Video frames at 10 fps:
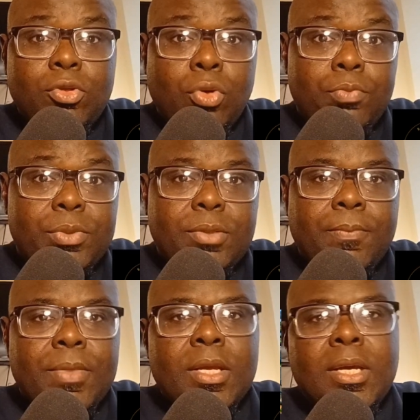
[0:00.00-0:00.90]
Troops,
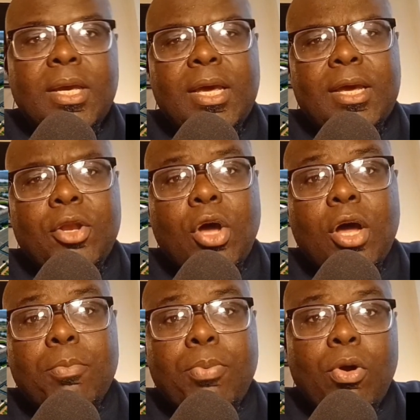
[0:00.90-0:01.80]
and the
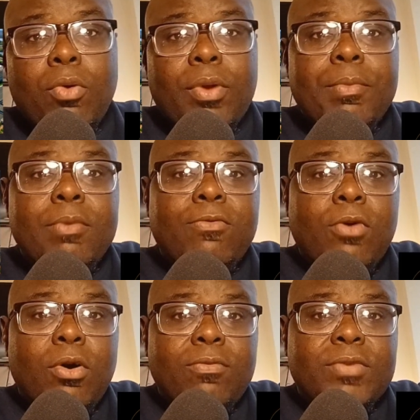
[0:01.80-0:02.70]
other program
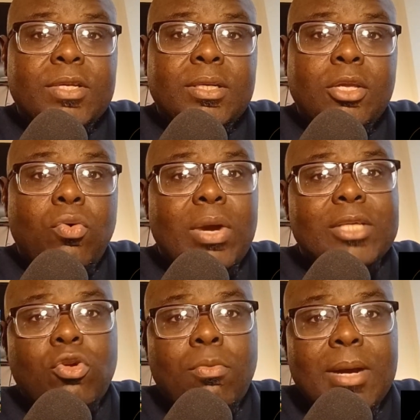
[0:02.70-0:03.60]
involved
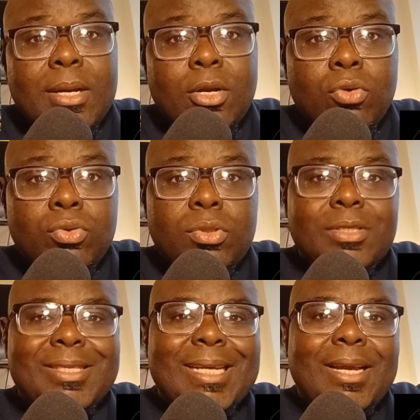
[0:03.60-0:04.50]
U.S. commandos
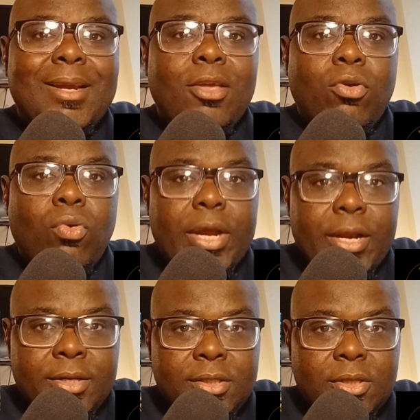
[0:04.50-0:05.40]
sending
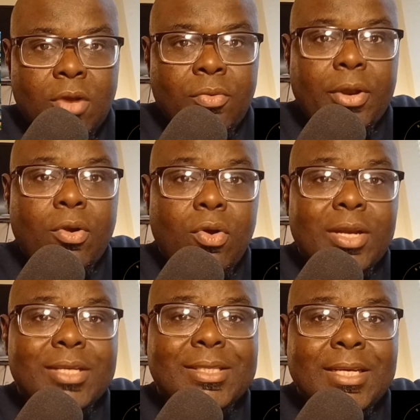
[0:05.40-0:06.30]
Ukrainians on
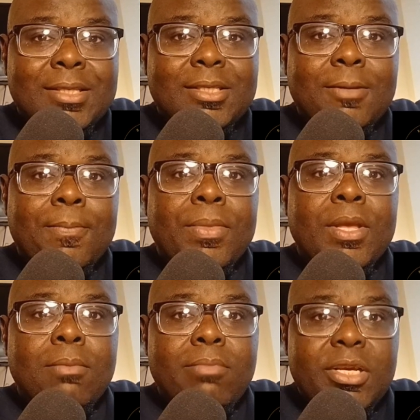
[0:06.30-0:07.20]
reconnaissance
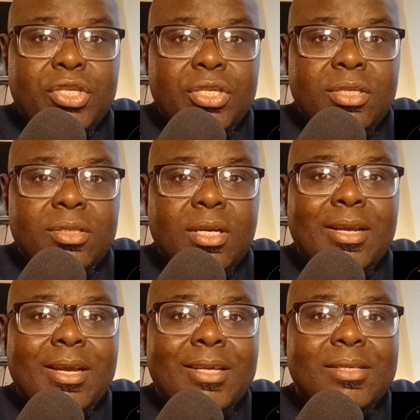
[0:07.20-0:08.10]
missions
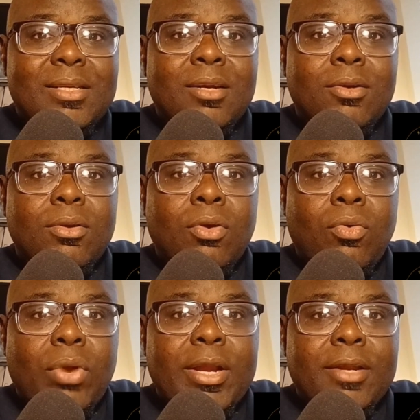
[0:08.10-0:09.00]
in eastern
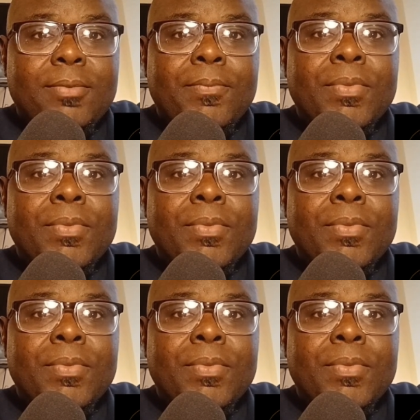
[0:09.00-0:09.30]
Ukraine,